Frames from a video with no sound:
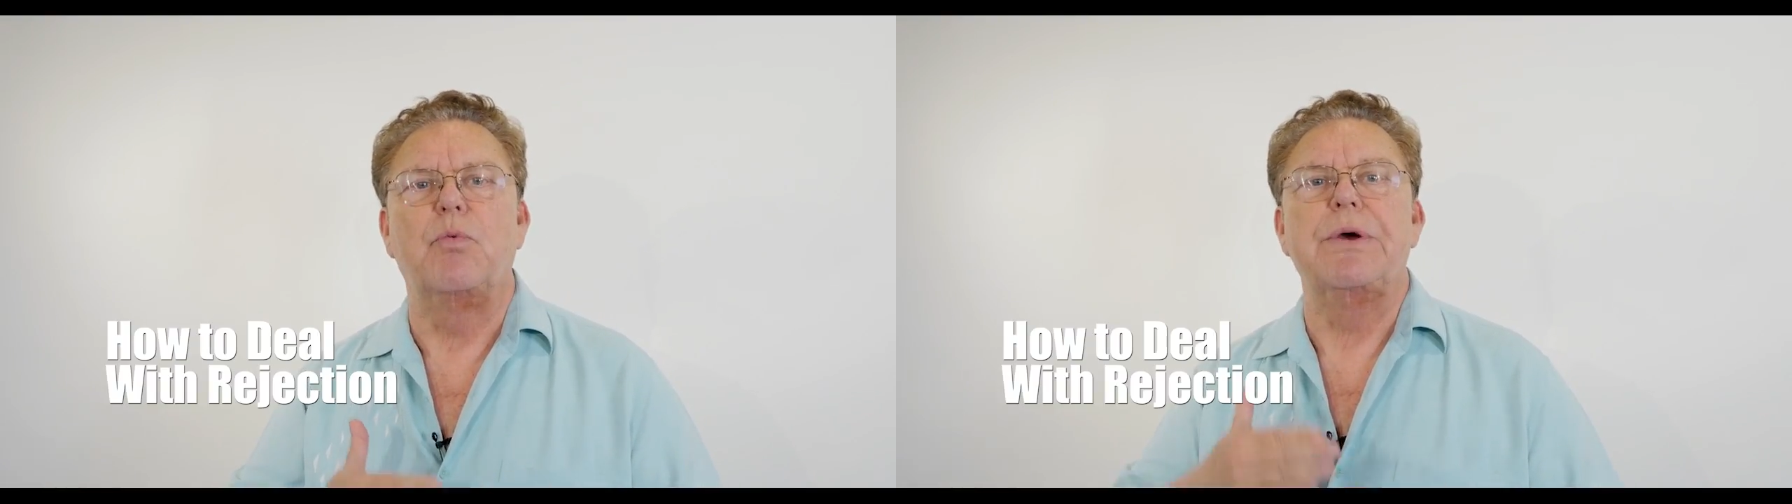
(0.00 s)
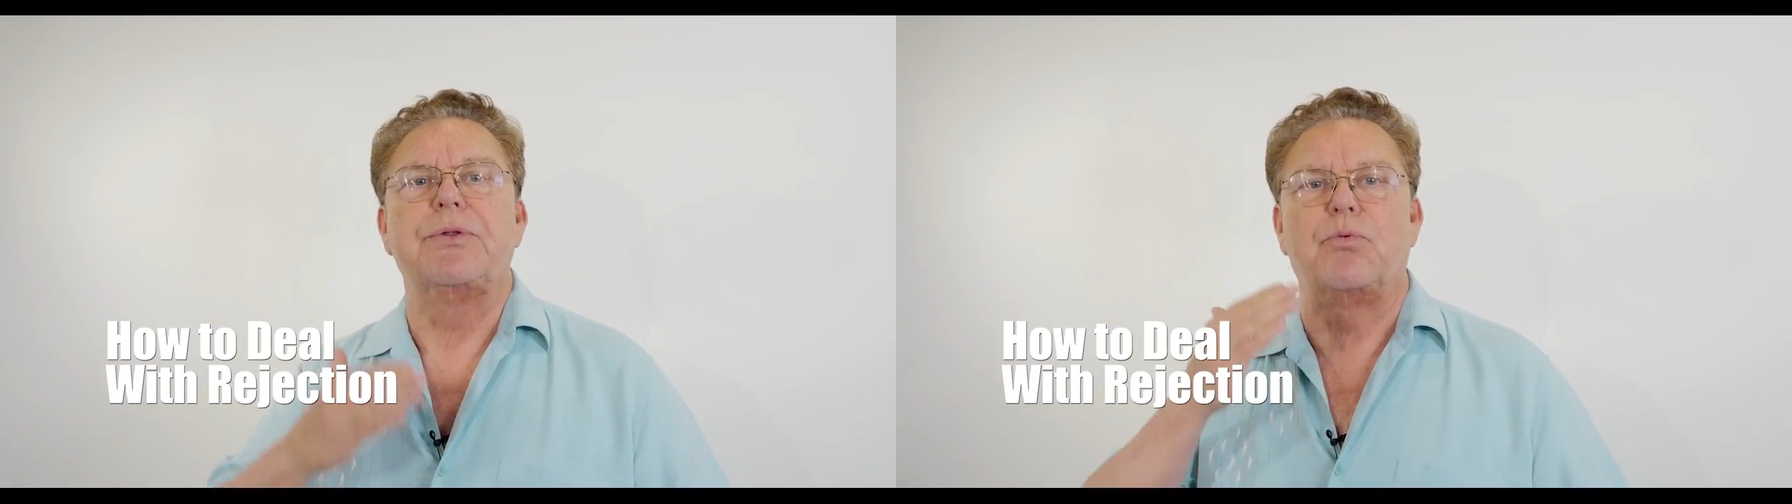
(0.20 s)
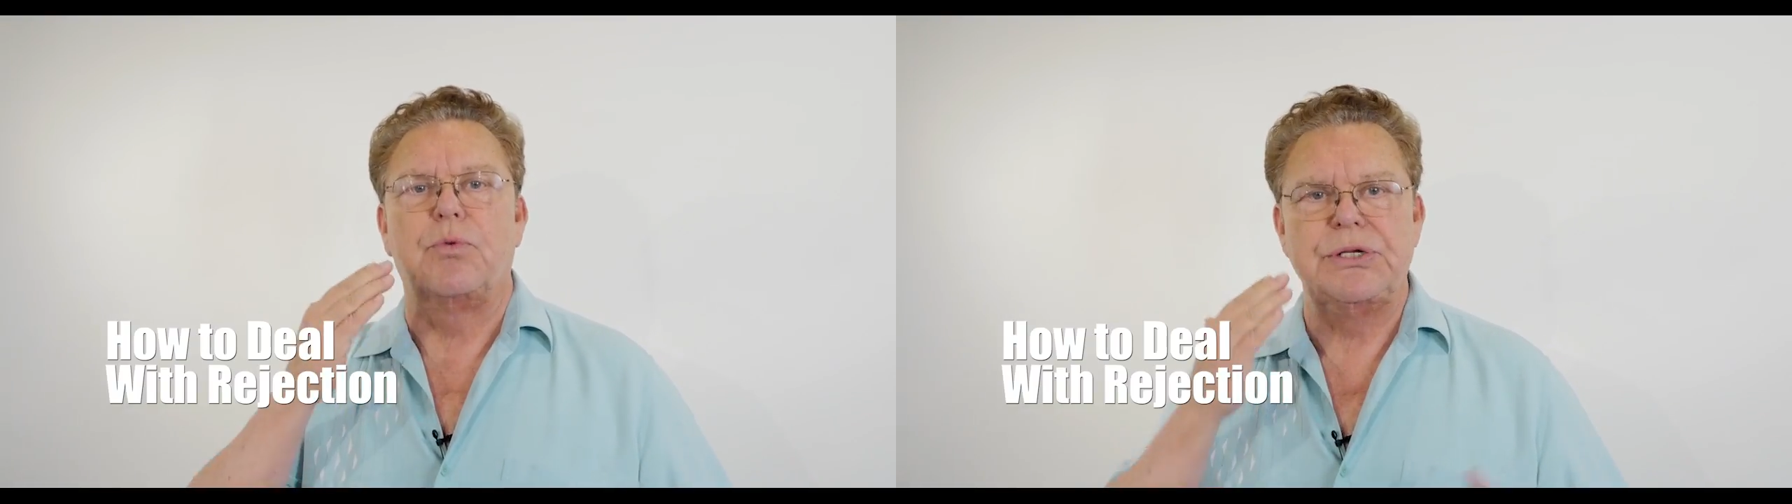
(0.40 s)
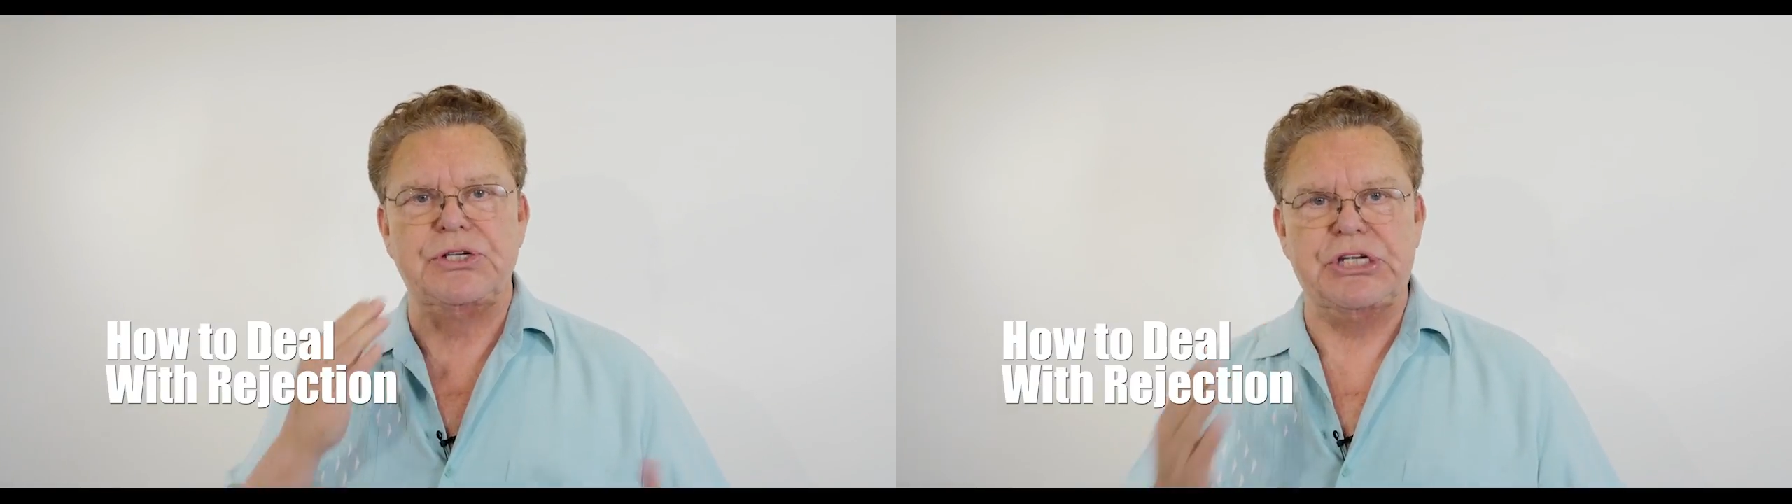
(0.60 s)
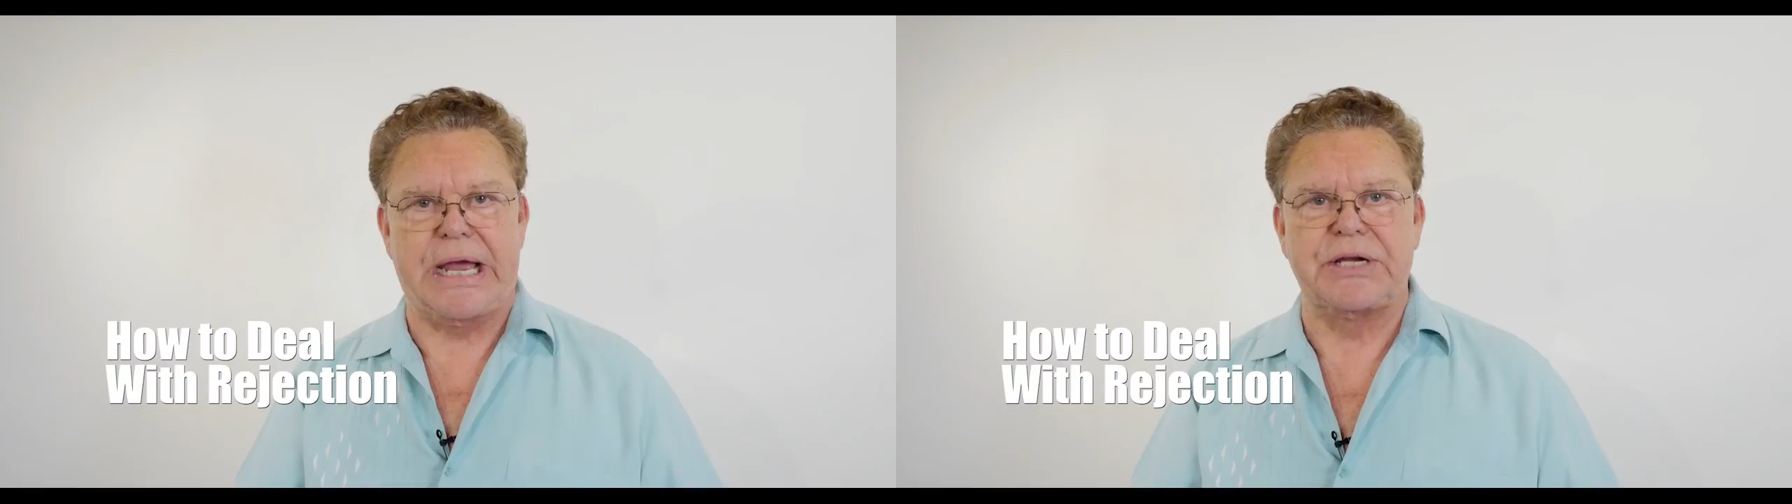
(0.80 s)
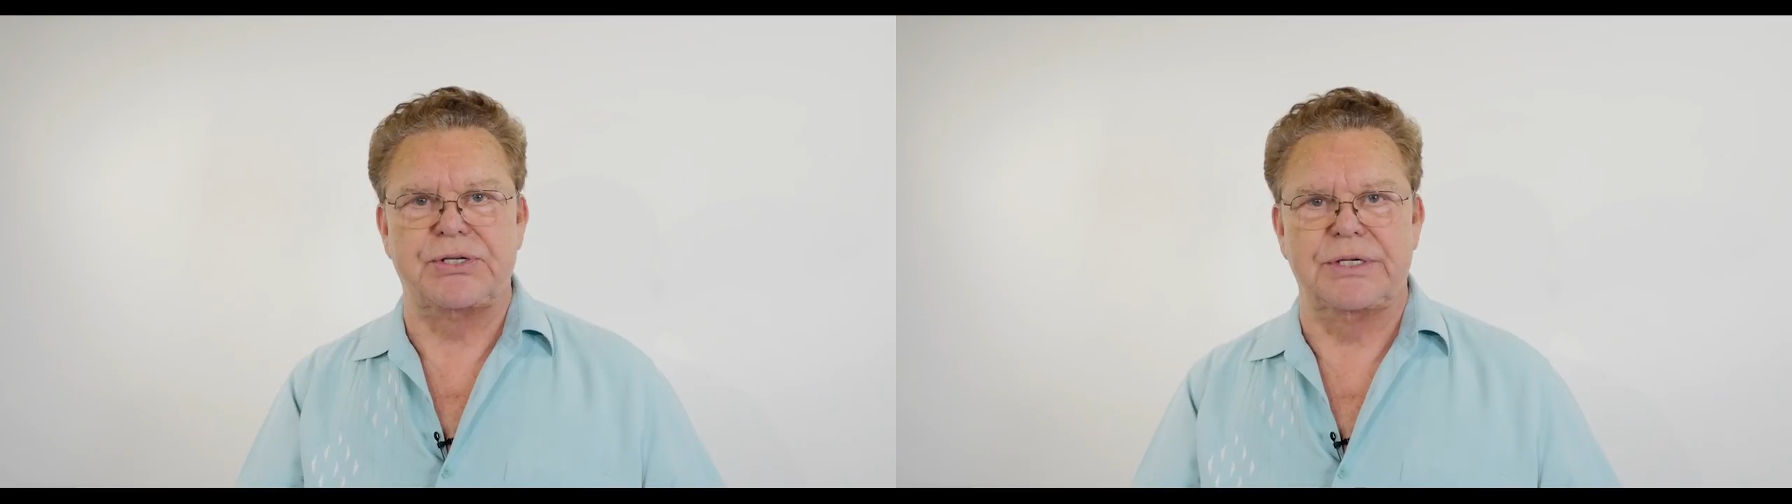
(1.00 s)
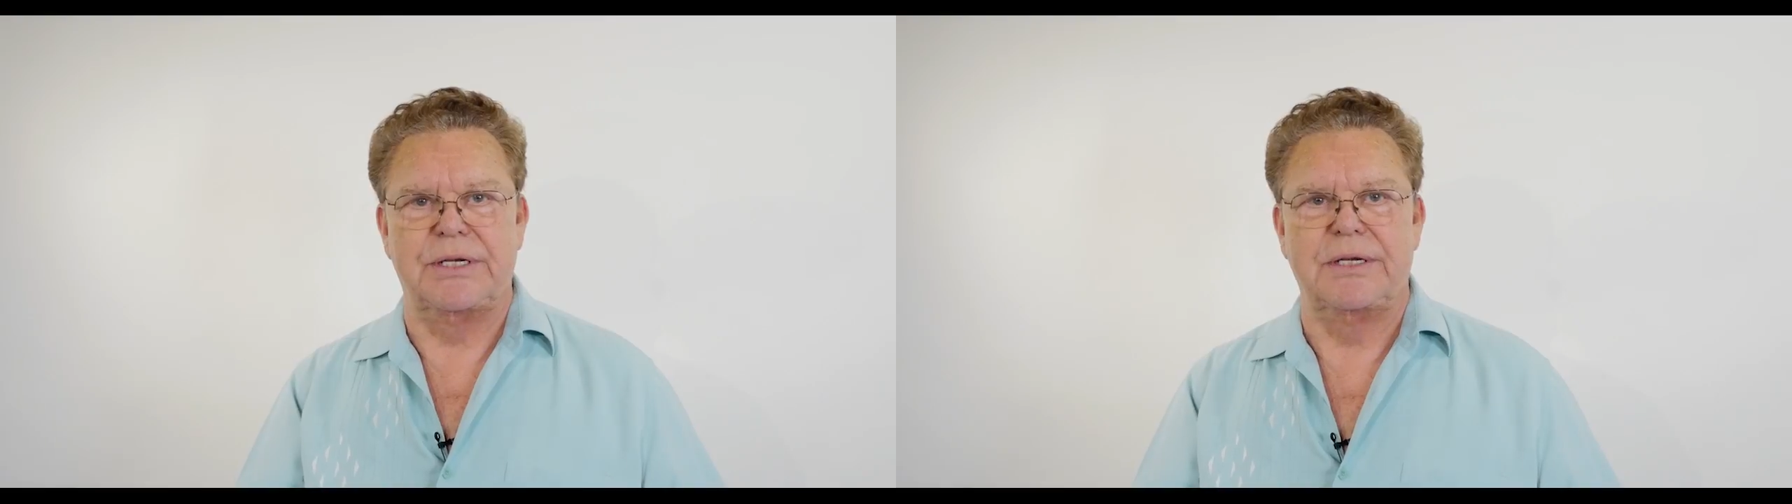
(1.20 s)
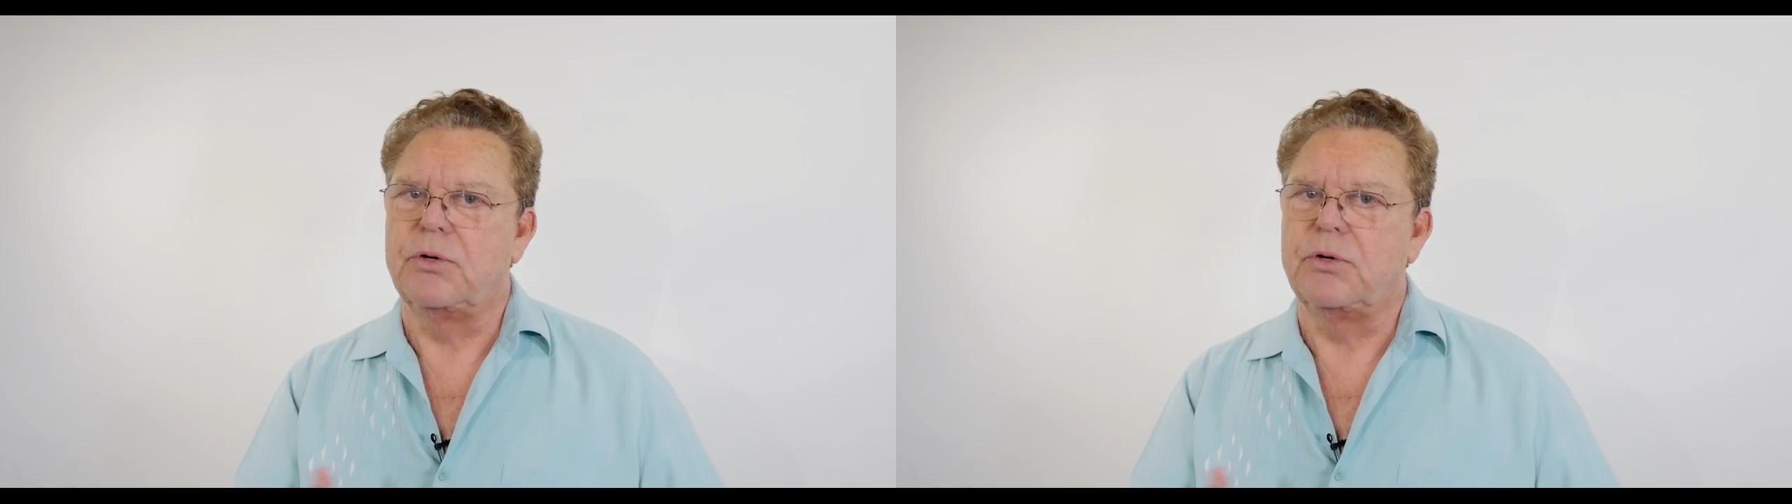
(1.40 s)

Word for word: with rejection.